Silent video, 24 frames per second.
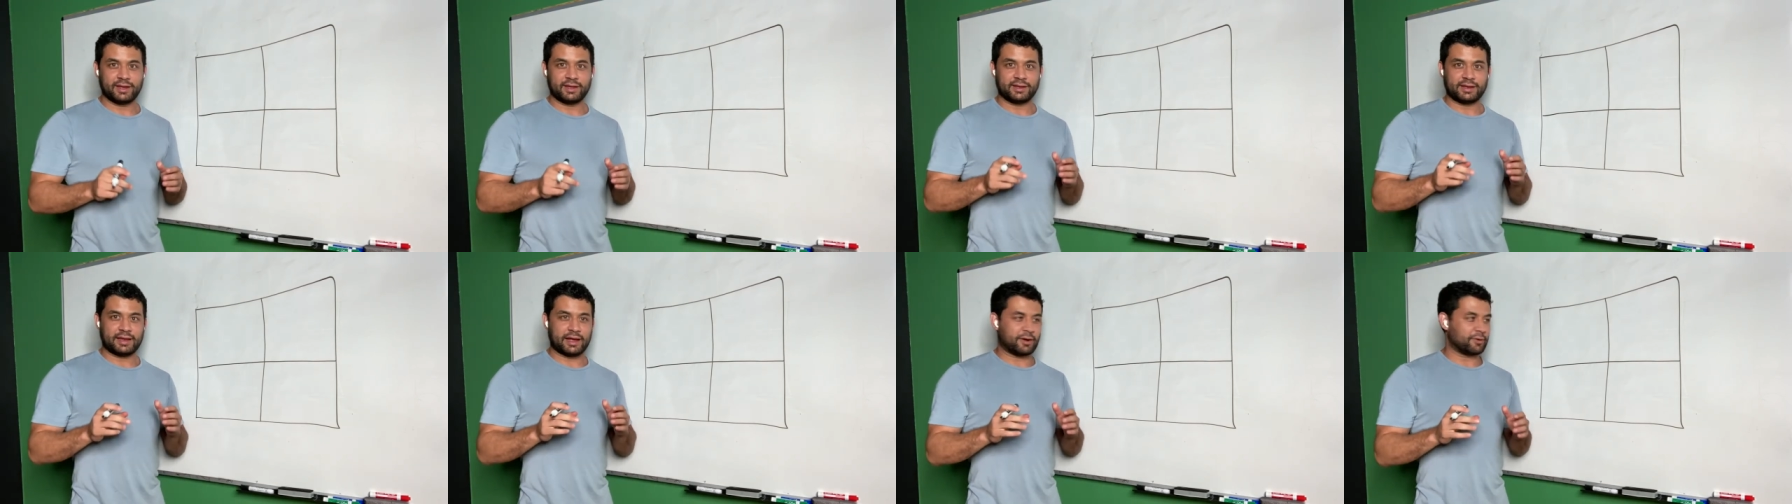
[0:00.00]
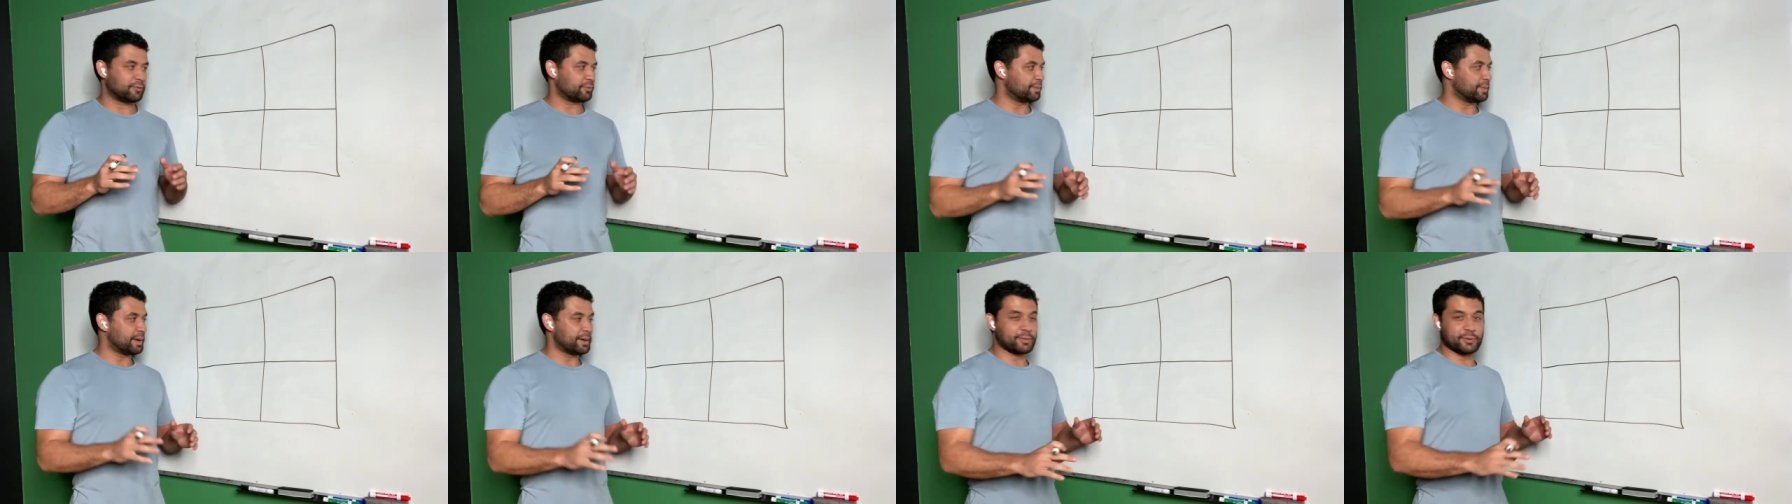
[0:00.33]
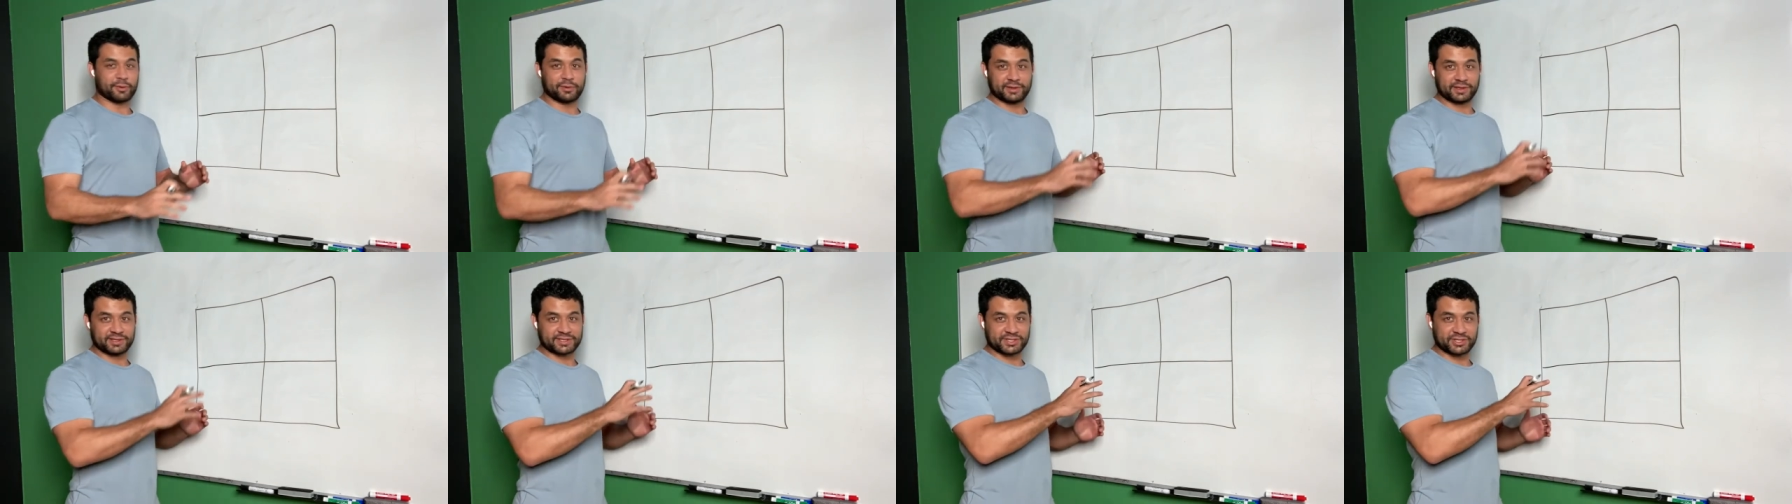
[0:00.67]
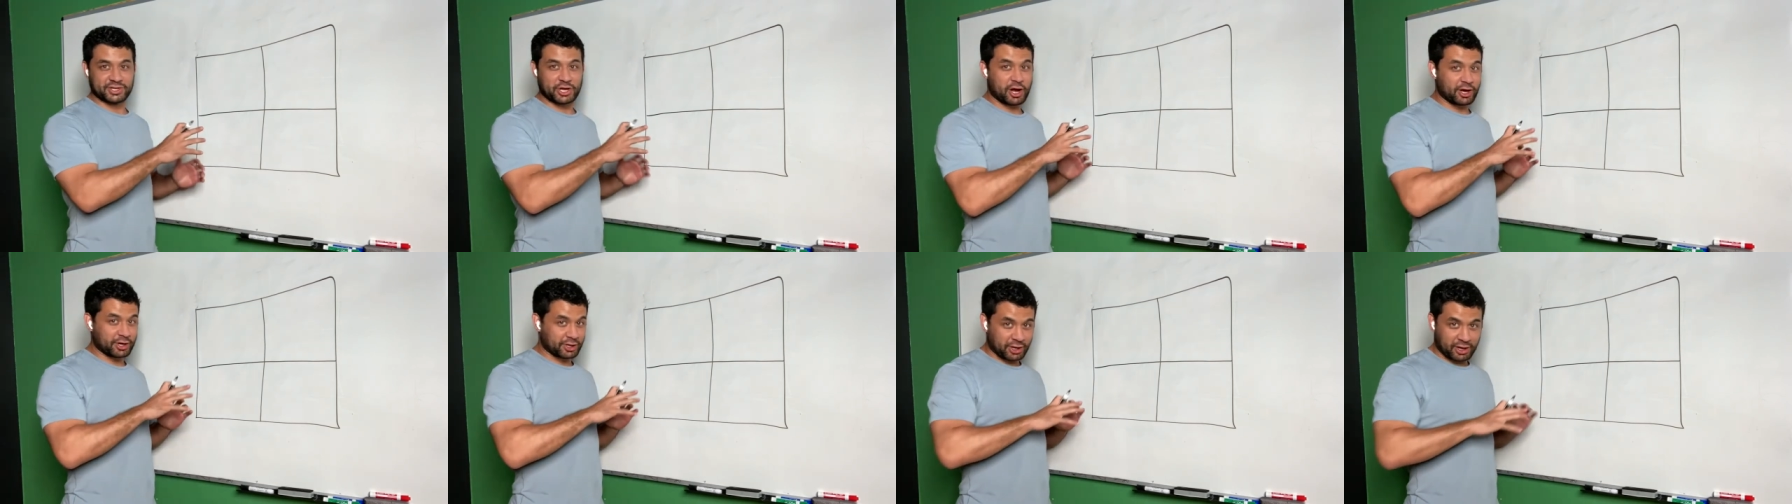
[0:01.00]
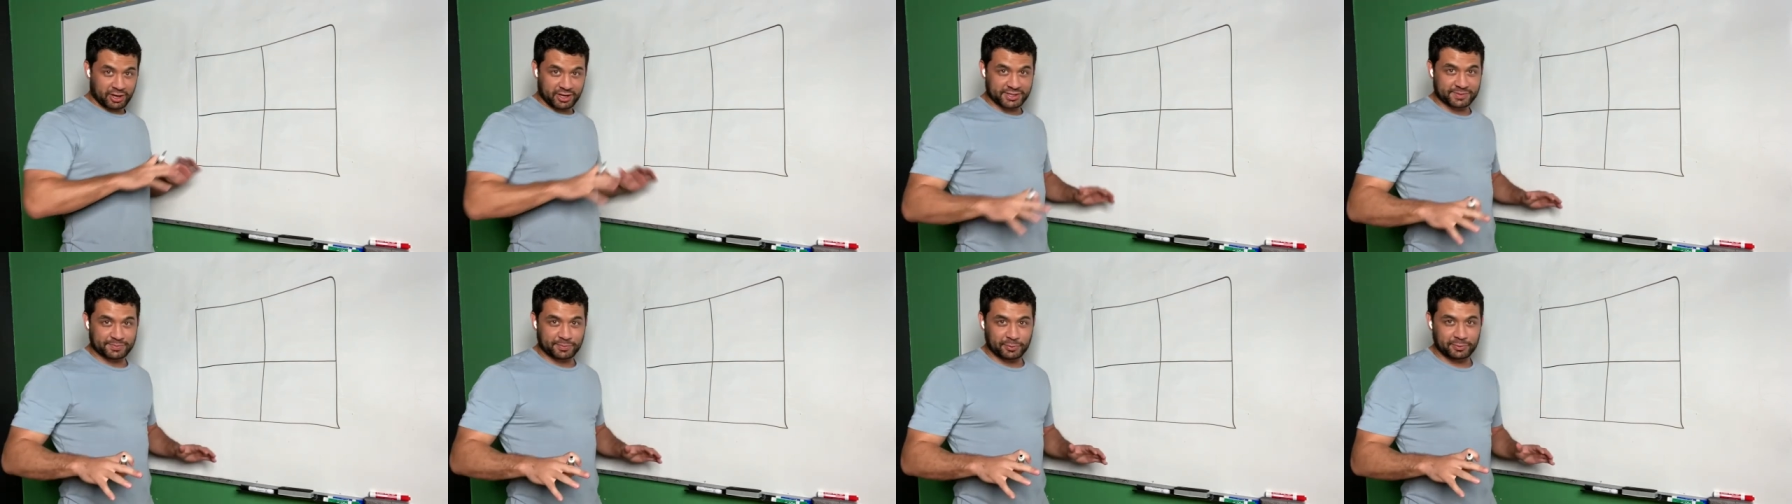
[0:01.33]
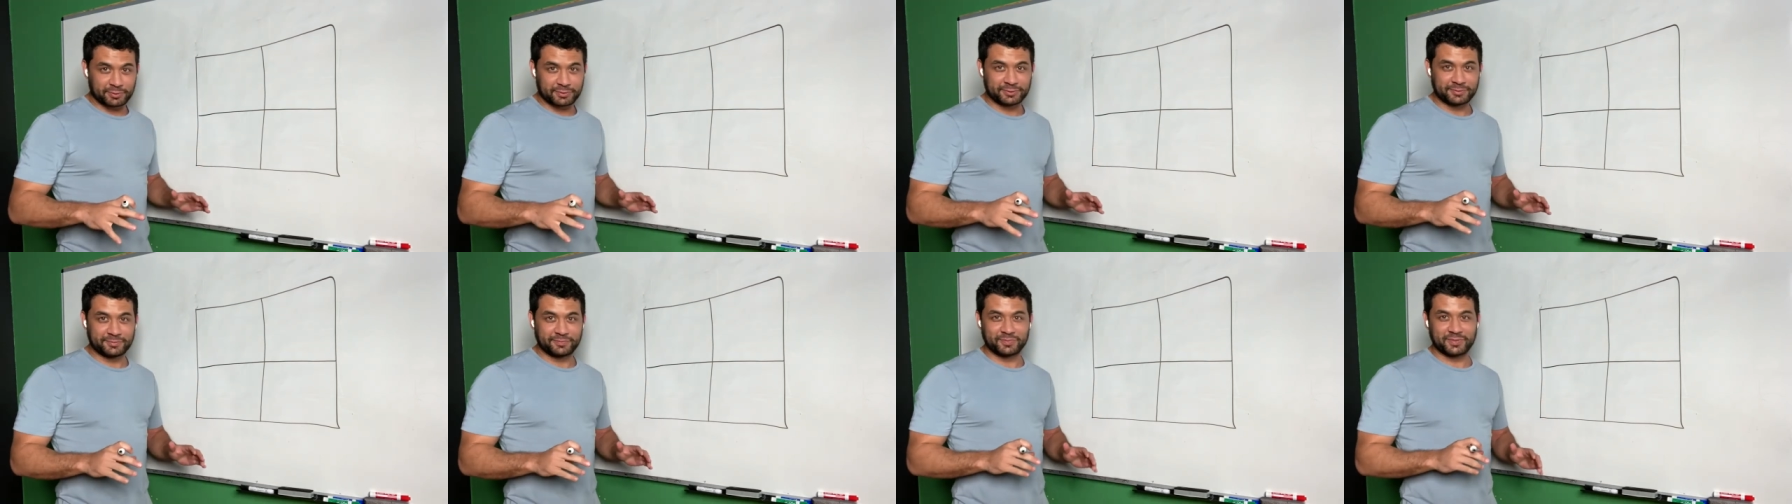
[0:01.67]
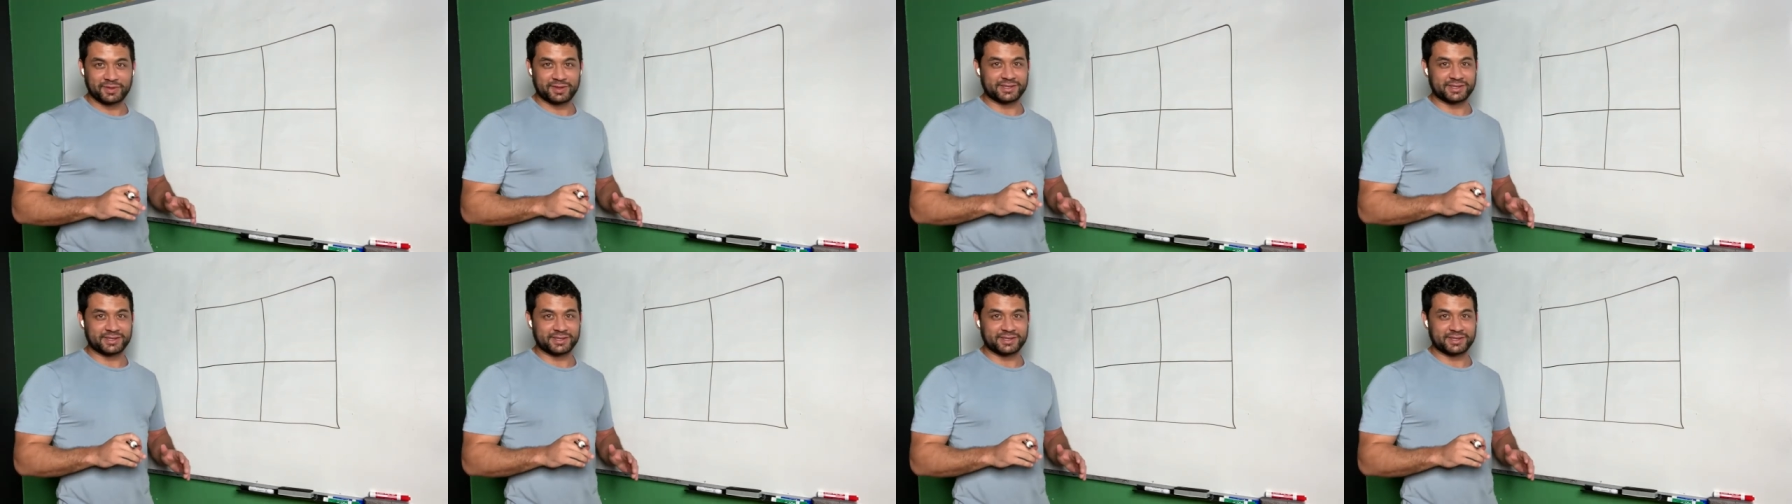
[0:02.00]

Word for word: Now remember, this is not gospel.